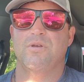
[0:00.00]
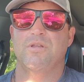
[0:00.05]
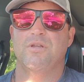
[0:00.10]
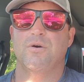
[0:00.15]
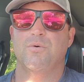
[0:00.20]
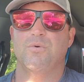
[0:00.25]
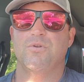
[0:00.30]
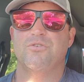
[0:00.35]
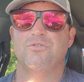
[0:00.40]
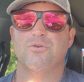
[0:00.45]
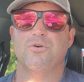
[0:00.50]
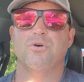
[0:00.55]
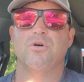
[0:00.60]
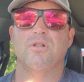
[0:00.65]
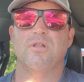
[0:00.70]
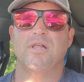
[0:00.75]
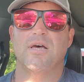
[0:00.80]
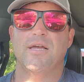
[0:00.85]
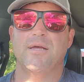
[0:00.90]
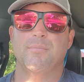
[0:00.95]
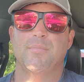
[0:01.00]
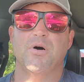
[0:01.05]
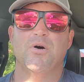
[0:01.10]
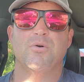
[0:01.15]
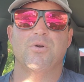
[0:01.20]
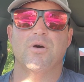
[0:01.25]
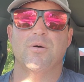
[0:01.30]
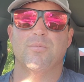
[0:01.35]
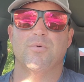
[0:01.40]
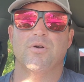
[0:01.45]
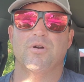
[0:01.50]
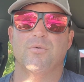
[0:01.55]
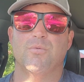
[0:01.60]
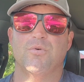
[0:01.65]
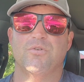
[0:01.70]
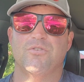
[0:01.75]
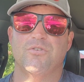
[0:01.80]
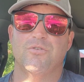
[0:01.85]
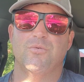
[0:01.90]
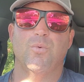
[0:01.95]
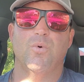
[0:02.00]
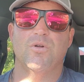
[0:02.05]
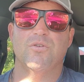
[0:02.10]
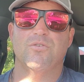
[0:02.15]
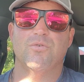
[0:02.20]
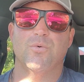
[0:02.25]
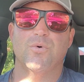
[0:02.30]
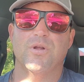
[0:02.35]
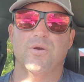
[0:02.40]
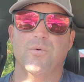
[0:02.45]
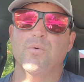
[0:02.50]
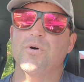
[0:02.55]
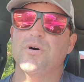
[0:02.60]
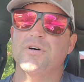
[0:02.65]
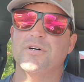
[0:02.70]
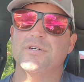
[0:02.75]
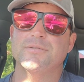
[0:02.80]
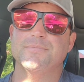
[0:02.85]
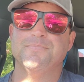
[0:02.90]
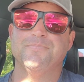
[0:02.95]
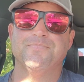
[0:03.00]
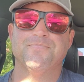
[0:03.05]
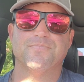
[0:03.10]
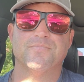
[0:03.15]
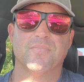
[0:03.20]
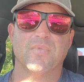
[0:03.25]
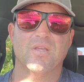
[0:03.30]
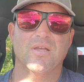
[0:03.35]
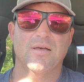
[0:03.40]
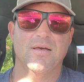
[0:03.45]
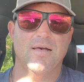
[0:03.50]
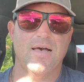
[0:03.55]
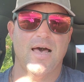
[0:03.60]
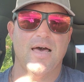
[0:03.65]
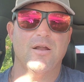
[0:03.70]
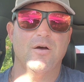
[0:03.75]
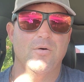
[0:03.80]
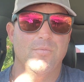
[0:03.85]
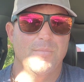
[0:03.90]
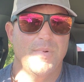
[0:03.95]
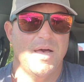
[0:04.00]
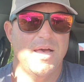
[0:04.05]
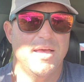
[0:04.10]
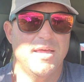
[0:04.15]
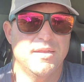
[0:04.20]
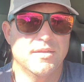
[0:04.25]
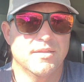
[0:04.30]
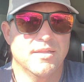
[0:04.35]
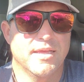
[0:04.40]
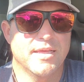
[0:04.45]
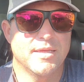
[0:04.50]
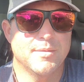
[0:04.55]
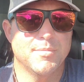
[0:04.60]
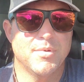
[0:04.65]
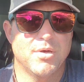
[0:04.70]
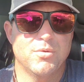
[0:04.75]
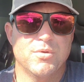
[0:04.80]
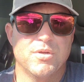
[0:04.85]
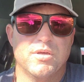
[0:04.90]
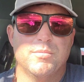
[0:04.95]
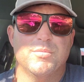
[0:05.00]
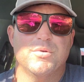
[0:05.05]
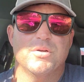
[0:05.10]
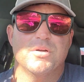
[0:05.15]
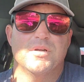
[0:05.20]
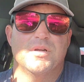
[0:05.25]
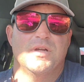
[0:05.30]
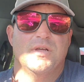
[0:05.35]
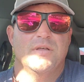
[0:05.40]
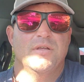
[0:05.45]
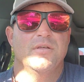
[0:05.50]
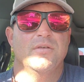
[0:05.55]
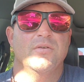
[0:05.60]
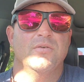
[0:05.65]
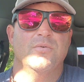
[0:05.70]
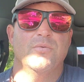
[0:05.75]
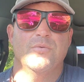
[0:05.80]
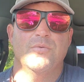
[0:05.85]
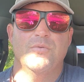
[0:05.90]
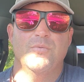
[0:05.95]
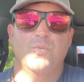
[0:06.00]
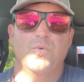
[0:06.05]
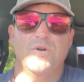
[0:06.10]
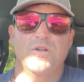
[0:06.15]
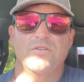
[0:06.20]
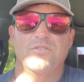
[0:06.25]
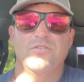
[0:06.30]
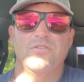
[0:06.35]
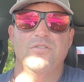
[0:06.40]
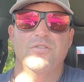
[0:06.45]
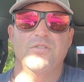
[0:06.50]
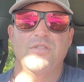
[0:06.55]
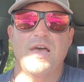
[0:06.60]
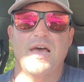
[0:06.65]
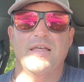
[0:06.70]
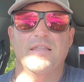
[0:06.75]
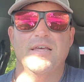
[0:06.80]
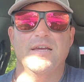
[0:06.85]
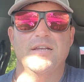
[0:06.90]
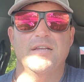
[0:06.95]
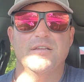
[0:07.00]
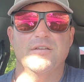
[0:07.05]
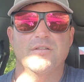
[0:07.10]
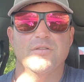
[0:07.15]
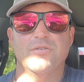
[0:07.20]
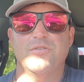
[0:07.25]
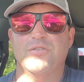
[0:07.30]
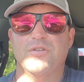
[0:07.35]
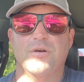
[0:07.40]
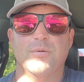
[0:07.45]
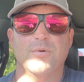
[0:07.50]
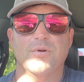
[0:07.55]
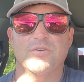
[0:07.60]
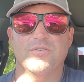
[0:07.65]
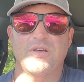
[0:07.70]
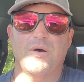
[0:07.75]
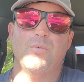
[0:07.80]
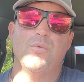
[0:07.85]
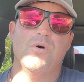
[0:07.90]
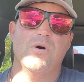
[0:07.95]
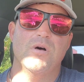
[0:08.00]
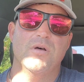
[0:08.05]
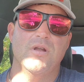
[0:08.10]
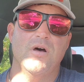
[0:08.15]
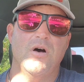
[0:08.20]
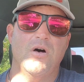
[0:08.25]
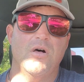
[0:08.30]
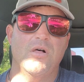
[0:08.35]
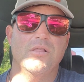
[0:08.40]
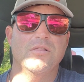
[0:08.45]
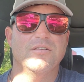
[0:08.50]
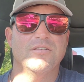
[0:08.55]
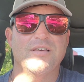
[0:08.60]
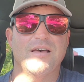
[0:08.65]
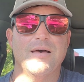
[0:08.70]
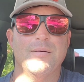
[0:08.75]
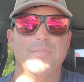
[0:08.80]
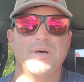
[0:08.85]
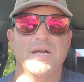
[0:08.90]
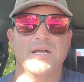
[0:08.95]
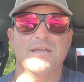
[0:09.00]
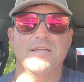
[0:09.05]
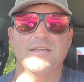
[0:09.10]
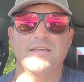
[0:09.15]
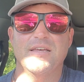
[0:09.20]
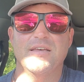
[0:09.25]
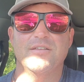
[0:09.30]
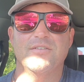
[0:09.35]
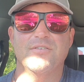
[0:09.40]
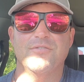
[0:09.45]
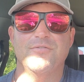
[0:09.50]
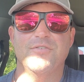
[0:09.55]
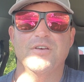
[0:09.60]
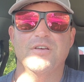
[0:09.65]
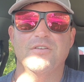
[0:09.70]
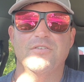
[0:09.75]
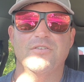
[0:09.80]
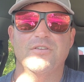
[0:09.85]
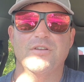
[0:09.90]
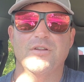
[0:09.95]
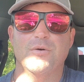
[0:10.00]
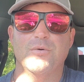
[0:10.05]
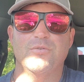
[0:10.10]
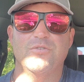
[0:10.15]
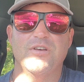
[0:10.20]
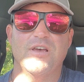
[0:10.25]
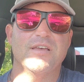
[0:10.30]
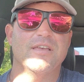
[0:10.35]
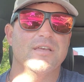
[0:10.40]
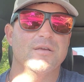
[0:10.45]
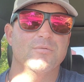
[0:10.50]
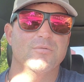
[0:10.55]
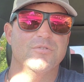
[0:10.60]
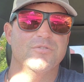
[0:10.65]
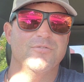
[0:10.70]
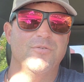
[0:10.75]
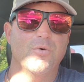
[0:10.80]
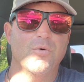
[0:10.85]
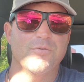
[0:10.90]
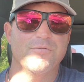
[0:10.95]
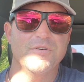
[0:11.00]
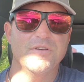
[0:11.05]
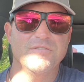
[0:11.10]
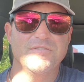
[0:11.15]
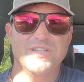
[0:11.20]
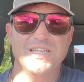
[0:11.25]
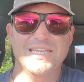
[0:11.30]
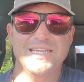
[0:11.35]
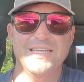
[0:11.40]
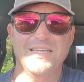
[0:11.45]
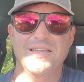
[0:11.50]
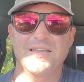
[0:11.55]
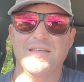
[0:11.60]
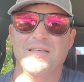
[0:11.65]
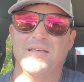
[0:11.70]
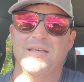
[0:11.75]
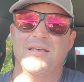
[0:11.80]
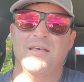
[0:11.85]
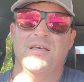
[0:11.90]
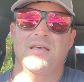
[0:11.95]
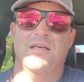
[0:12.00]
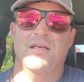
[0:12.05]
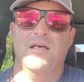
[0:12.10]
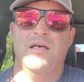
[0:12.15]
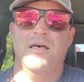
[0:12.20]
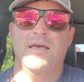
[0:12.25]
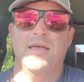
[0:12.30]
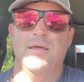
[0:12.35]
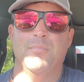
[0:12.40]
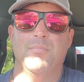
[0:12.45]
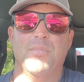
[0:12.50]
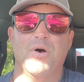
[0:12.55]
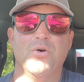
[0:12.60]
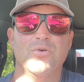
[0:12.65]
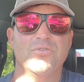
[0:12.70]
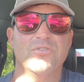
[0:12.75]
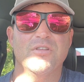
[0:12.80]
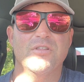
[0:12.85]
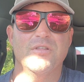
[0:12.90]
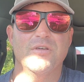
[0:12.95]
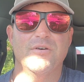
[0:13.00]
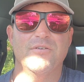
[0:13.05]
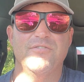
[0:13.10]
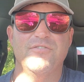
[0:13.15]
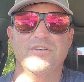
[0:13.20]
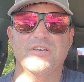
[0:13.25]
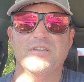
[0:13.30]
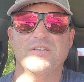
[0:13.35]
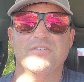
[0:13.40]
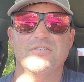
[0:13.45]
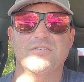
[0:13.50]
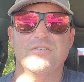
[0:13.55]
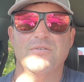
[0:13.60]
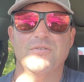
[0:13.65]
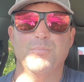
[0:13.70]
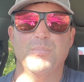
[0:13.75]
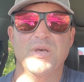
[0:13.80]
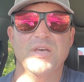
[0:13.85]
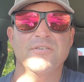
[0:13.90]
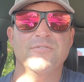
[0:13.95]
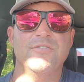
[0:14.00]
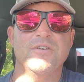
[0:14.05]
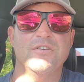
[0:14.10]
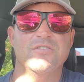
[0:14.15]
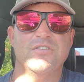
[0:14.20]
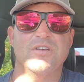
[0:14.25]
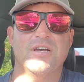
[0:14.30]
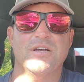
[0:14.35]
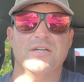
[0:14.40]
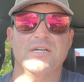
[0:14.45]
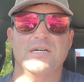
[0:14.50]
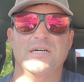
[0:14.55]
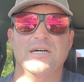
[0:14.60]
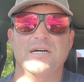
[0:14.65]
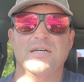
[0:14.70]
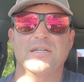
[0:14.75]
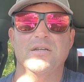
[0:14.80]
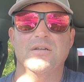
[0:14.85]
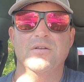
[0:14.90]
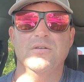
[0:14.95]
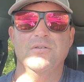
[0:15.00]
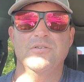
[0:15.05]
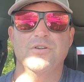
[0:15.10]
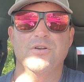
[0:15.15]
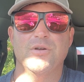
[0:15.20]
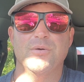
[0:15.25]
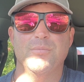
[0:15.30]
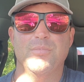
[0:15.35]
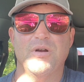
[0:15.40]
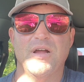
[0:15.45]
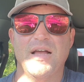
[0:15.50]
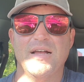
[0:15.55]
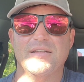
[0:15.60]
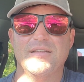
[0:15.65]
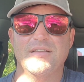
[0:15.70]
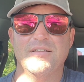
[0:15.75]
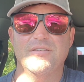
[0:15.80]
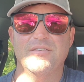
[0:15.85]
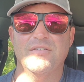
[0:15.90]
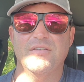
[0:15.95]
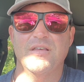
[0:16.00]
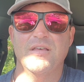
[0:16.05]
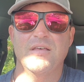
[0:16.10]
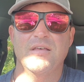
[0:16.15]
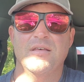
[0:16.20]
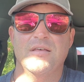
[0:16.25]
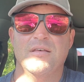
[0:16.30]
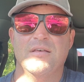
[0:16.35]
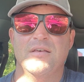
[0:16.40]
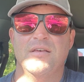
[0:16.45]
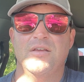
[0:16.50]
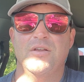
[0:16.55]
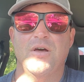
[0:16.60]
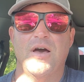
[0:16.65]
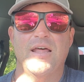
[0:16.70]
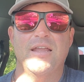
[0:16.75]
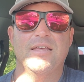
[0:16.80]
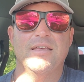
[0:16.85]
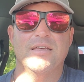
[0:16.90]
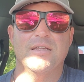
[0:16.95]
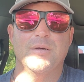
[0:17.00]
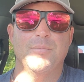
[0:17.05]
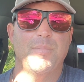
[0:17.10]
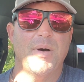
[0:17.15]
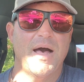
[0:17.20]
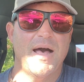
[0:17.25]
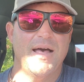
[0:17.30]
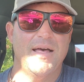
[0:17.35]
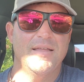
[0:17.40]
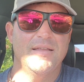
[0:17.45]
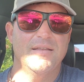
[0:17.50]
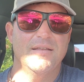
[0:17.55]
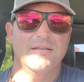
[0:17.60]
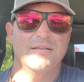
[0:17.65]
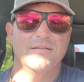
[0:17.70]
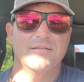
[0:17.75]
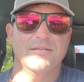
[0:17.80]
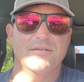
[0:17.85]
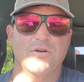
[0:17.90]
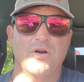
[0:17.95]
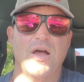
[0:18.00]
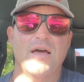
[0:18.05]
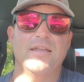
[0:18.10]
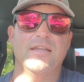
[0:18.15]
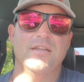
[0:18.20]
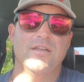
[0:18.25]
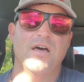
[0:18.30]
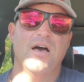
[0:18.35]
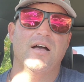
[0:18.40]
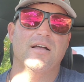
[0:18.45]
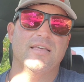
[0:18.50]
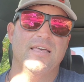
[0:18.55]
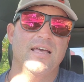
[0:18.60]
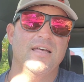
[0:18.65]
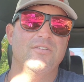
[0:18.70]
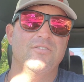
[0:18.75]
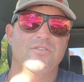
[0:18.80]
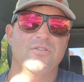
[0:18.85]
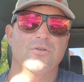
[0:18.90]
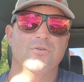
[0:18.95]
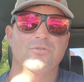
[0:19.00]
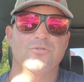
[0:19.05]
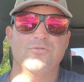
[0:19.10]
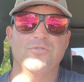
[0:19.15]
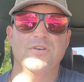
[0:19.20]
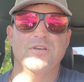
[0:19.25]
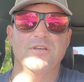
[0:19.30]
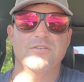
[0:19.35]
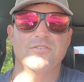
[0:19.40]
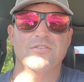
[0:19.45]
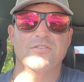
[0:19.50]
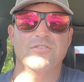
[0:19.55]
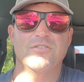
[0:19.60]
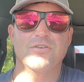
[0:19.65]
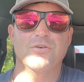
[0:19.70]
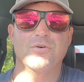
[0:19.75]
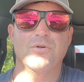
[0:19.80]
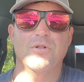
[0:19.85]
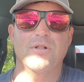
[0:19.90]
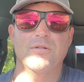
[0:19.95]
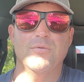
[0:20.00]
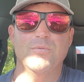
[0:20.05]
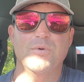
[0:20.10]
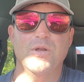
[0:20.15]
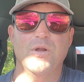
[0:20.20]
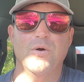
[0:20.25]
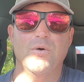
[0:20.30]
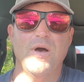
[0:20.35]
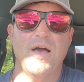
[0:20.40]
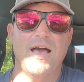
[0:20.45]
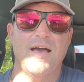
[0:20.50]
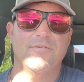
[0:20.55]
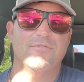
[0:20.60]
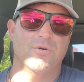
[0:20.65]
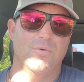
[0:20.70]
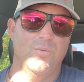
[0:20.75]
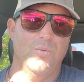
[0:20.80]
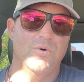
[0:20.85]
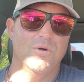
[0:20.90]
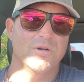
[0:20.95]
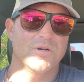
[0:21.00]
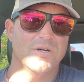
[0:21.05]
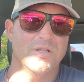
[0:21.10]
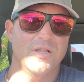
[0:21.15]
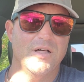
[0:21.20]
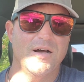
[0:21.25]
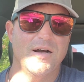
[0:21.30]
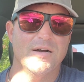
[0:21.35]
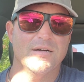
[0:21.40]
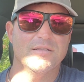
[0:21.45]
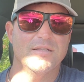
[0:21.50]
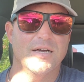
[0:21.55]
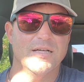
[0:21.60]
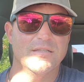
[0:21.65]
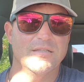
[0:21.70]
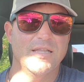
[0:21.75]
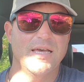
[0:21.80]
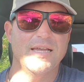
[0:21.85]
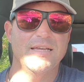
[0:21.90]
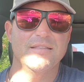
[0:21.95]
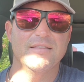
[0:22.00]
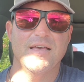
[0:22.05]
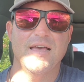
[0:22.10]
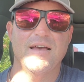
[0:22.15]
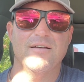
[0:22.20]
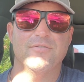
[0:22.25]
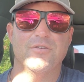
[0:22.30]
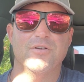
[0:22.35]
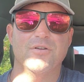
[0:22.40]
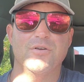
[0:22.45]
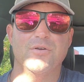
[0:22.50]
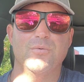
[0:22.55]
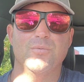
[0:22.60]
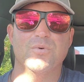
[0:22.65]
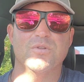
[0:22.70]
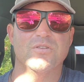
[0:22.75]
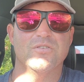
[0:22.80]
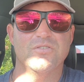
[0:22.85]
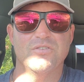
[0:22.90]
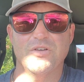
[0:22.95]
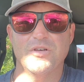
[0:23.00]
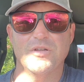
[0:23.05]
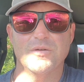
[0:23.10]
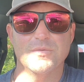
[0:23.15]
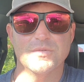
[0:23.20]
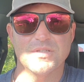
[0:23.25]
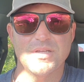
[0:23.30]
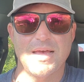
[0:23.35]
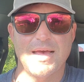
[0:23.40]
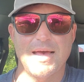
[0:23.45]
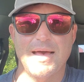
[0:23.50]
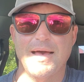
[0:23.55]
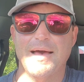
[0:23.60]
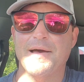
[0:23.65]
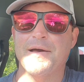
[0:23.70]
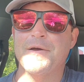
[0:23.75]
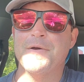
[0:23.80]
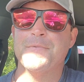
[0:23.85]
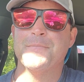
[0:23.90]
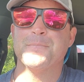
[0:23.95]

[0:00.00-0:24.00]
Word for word: you know, we drew a late boat number, which is 121. I don't mind a late boat number when it's that late into the summer because I want all the time I could get to fish. You know, check in was 415, and most of the fish, big fish I caught during practice, you know, I didn't get a bite or I did not catch those fish until, you know, after one o'clock, like late in the afternoon when the sun was high.